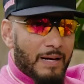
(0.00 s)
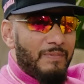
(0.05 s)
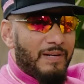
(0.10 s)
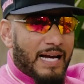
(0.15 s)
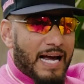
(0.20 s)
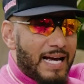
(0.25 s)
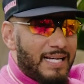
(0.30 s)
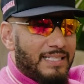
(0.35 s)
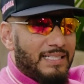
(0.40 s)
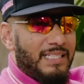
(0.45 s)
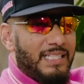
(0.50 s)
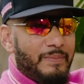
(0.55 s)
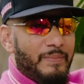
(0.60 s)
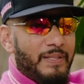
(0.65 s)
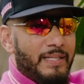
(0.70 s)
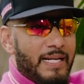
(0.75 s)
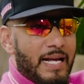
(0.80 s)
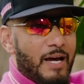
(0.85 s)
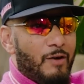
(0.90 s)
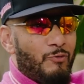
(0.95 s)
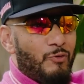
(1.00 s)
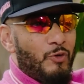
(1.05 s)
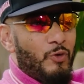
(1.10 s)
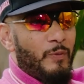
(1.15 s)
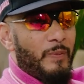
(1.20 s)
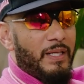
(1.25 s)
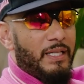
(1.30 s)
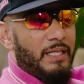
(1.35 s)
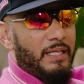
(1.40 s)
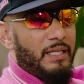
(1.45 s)
I'm Kasim in that
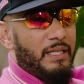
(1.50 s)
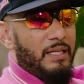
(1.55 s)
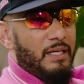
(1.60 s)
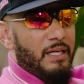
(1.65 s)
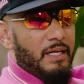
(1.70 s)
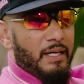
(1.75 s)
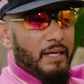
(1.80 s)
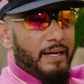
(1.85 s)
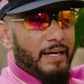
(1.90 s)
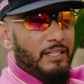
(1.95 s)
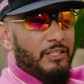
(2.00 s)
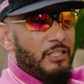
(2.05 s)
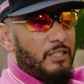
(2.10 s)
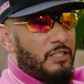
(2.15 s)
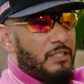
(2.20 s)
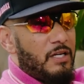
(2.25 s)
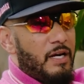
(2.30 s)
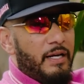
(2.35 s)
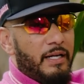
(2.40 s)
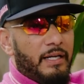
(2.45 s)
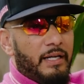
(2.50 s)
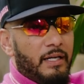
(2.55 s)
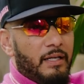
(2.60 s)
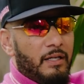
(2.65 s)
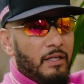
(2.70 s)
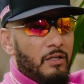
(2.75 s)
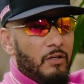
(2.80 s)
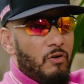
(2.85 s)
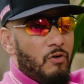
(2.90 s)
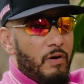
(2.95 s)
room, and it just started getting
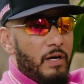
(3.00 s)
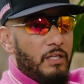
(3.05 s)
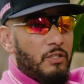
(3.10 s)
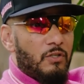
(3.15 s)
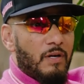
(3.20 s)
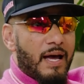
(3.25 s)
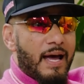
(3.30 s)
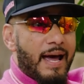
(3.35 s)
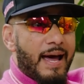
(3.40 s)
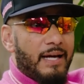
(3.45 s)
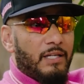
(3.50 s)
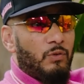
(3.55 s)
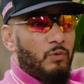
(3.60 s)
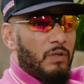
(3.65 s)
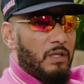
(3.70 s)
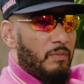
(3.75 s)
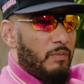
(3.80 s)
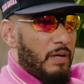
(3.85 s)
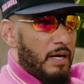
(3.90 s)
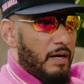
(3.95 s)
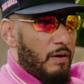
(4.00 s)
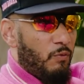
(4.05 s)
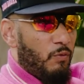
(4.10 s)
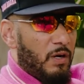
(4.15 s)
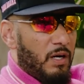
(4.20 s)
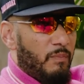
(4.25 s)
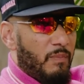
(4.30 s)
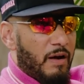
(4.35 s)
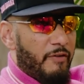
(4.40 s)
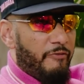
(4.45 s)
annoying. So I asked one of my
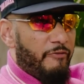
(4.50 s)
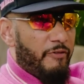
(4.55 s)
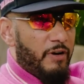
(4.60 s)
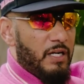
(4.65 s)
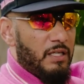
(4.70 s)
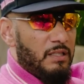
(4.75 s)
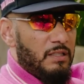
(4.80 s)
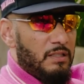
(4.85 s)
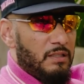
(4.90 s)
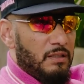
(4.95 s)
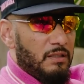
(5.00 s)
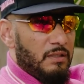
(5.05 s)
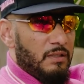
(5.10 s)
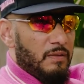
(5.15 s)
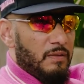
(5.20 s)
one of my friends,